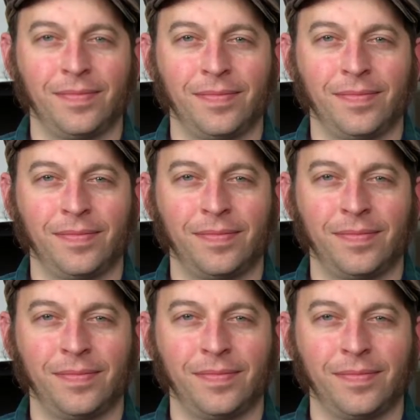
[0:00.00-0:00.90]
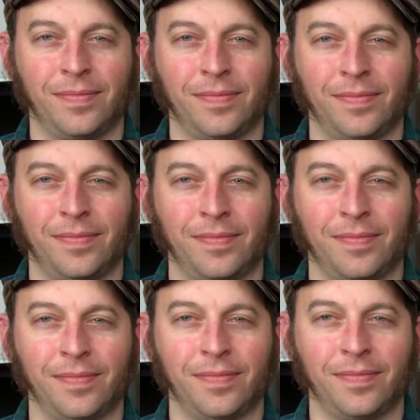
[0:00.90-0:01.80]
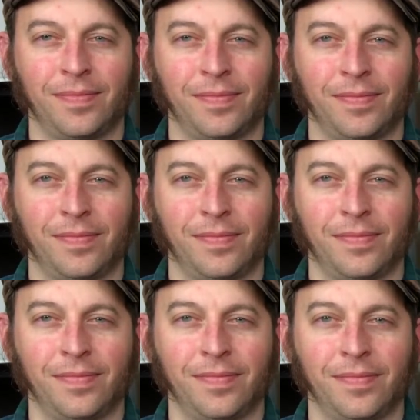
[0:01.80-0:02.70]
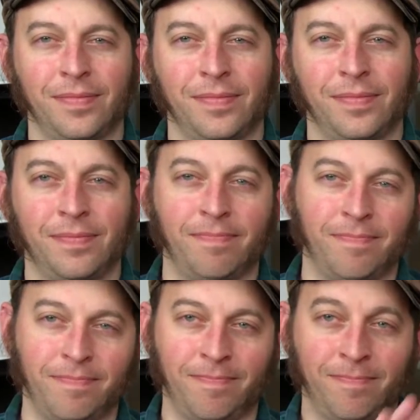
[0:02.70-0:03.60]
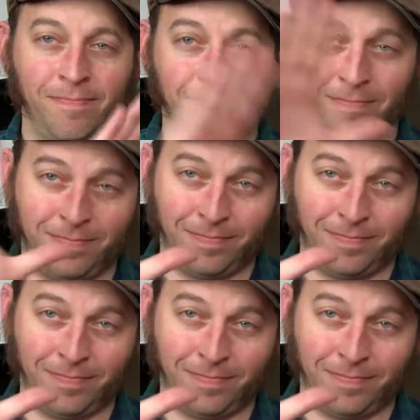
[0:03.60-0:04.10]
This person isn't speaking.